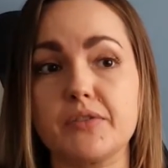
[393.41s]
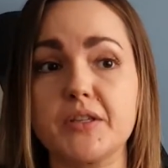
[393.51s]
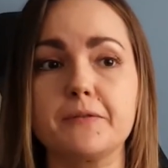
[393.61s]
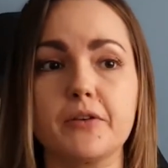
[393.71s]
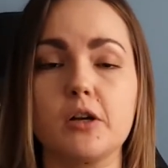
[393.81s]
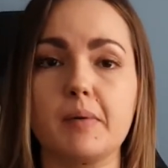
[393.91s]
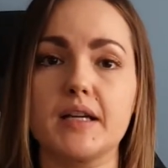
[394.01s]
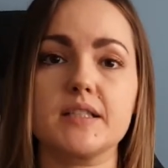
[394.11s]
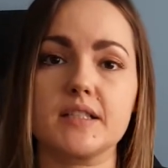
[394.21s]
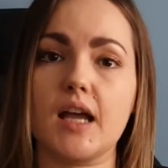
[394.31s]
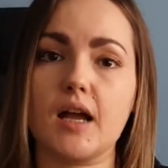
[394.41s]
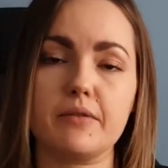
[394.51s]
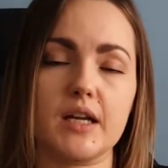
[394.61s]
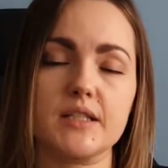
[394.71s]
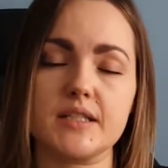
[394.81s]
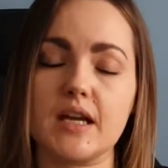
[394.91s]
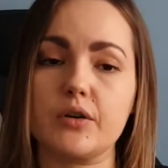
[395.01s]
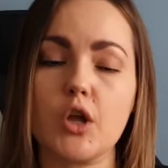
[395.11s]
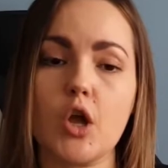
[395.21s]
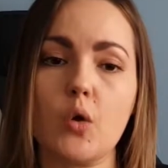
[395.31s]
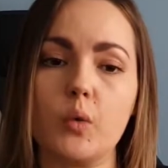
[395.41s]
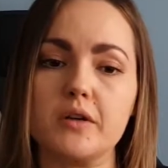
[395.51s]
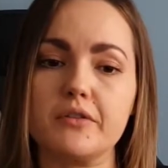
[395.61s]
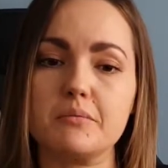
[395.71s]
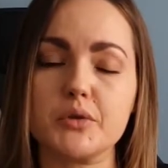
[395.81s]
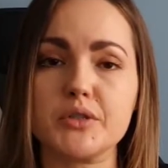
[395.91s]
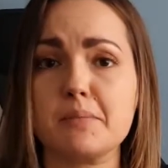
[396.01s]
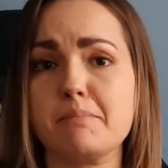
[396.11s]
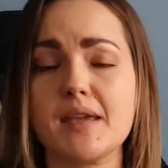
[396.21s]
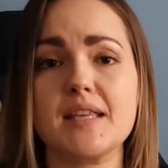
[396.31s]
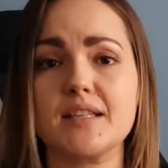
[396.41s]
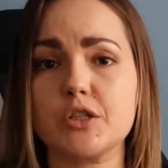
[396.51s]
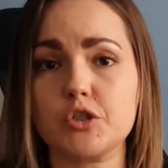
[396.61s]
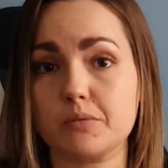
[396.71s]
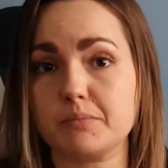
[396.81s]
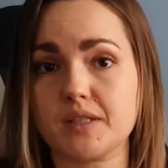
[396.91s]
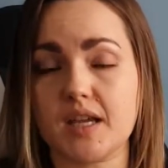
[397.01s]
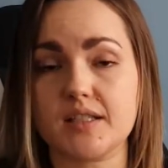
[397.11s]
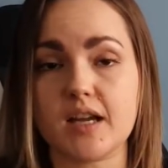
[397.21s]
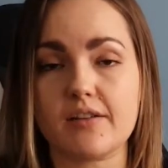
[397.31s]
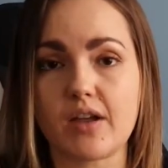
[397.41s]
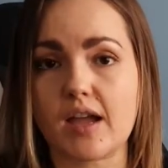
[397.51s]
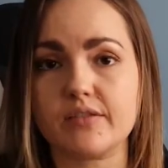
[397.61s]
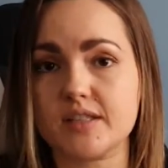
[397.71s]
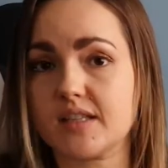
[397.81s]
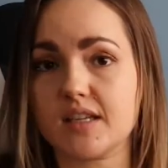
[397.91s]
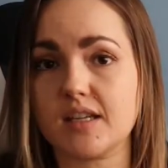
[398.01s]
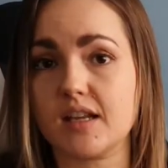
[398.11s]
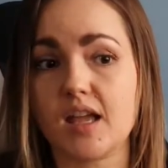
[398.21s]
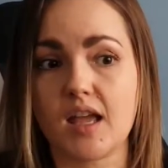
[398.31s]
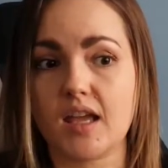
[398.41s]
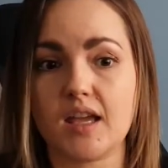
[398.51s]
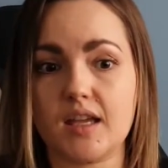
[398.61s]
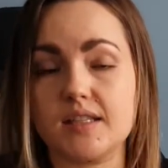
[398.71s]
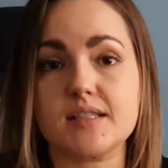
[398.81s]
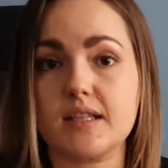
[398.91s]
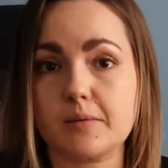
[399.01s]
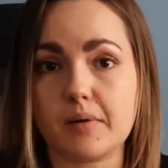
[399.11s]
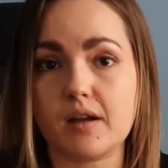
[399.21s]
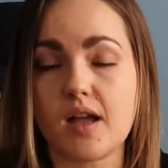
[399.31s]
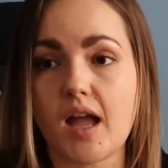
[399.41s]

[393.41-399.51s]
This film has to have, hands down, one of the most amazing jump scares I've ever seen in cinema.